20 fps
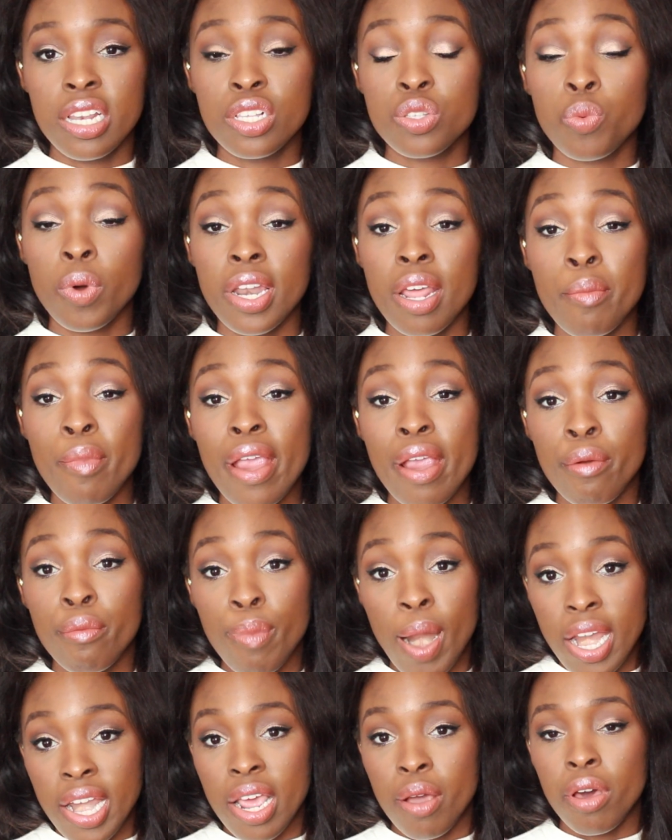It is what I'm
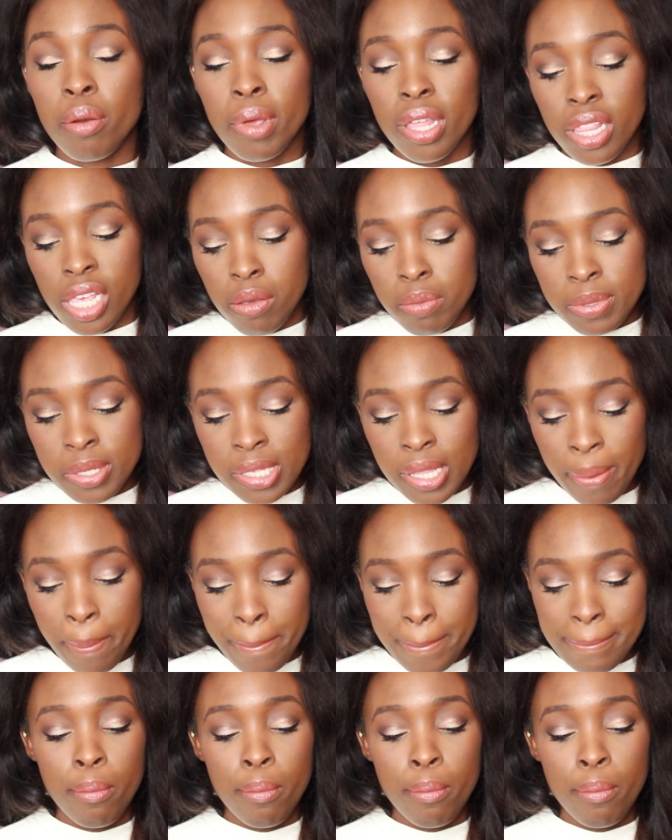wearing right now on my lips